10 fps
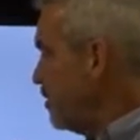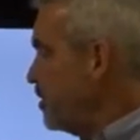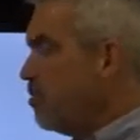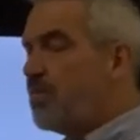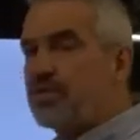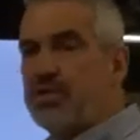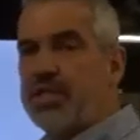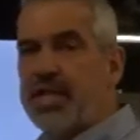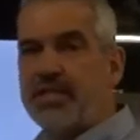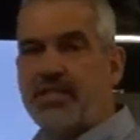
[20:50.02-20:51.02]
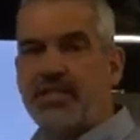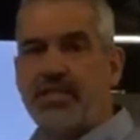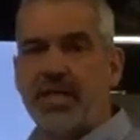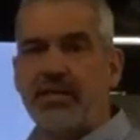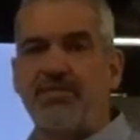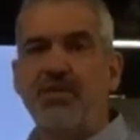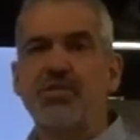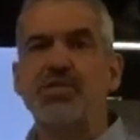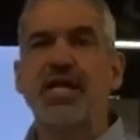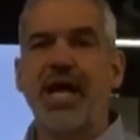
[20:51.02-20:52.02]
You'll want to check the
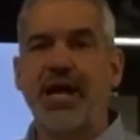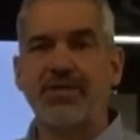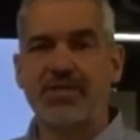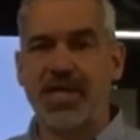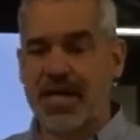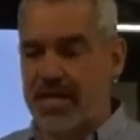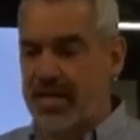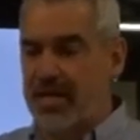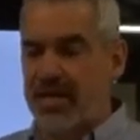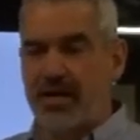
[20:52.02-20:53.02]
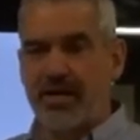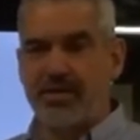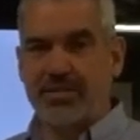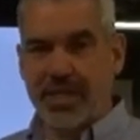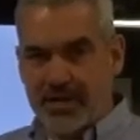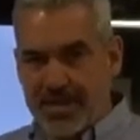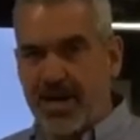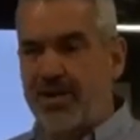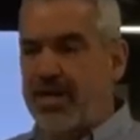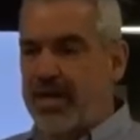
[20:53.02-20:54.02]
fuses outside, take them
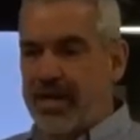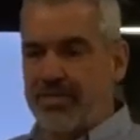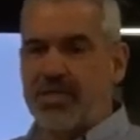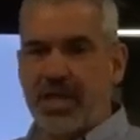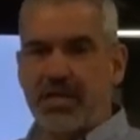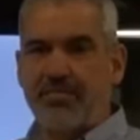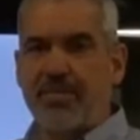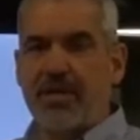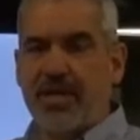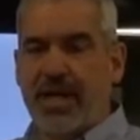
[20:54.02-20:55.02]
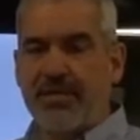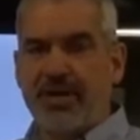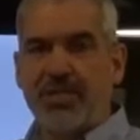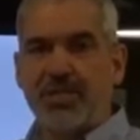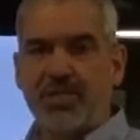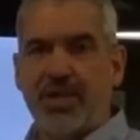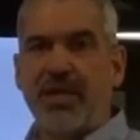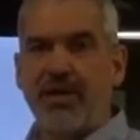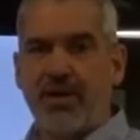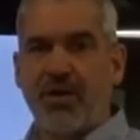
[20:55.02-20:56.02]
out and check them and make sure that
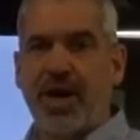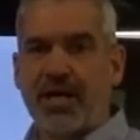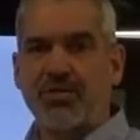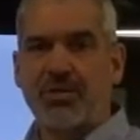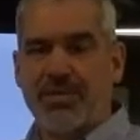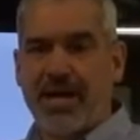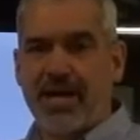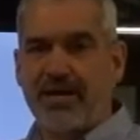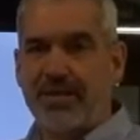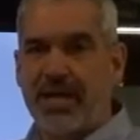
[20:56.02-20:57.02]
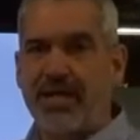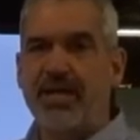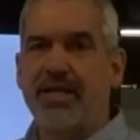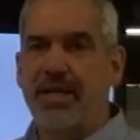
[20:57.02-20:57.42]
they are actually bad, okay?